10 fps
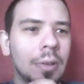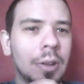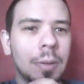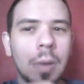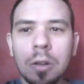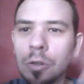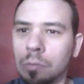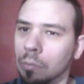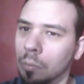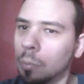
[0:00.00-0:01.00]
and it might
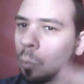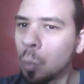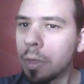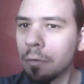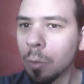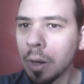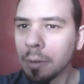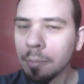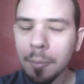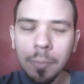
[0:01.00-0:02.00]
just wither away.